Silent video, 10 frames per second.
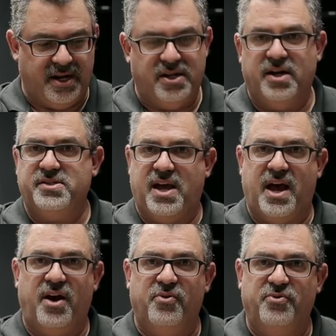It does
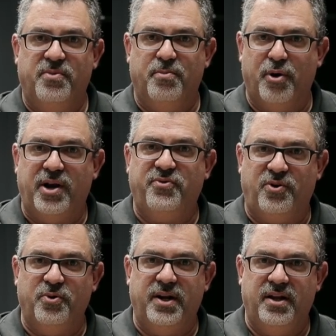have brake
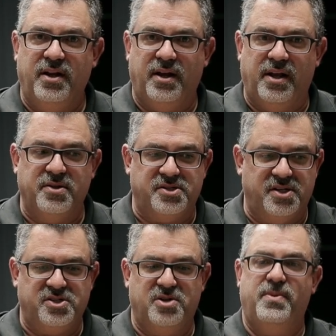fluid in the
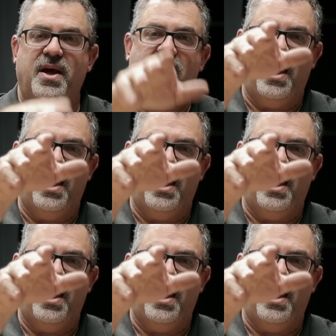system,